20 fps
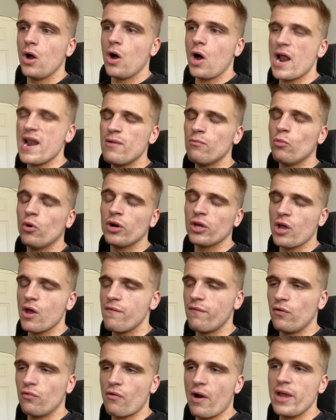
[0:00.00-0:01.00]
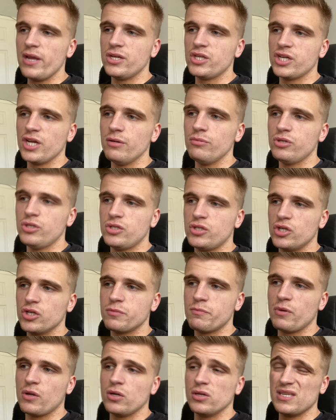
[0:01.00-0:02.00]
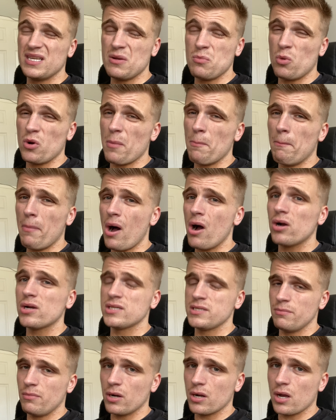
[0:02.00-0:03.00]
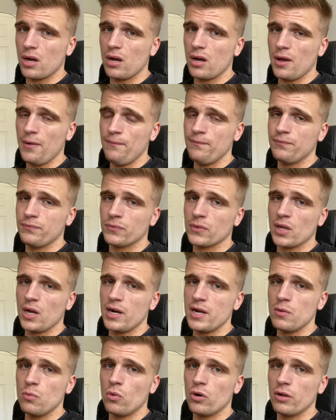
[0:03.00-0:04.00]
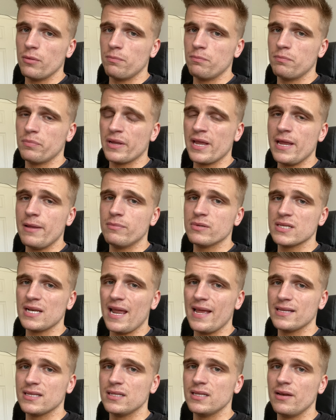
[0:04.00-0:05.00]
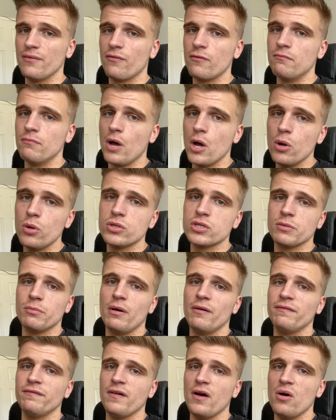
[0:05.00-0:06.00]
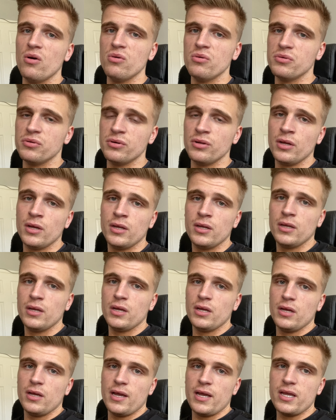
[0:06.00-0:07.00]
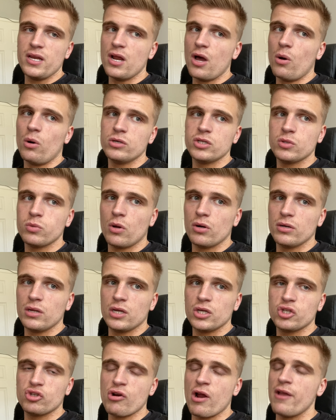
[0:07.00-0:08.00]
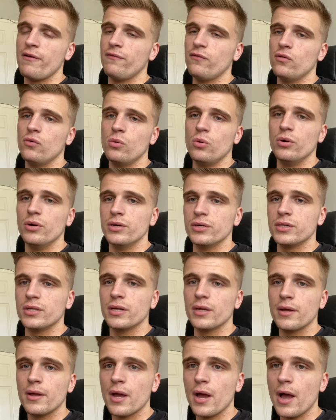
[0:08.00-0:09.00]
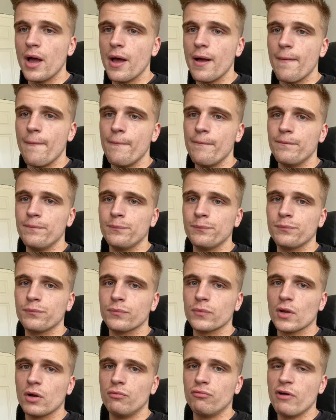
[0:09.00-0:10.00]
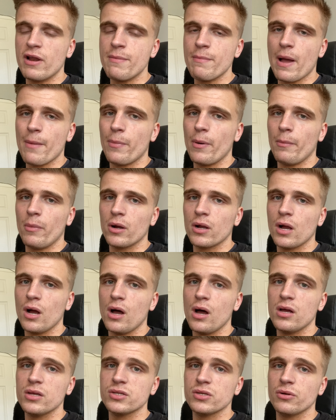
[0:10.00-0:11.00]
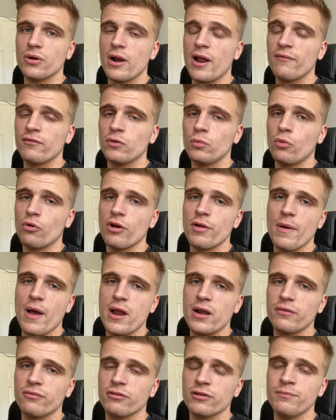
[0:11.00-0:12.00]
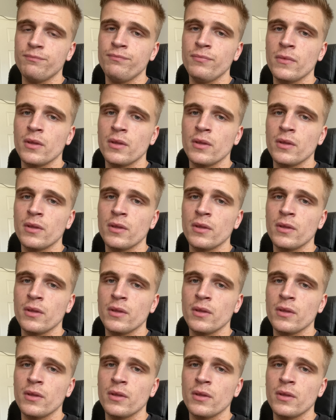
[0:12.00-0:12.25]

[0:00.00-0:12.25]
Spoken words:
didn't want to go for Race Chips just because I didn't want a box in my car. I didn't want to keep selecting the different modes on my phone. You know, I just want a straightforward remap on my car so I don't have to worry about anything.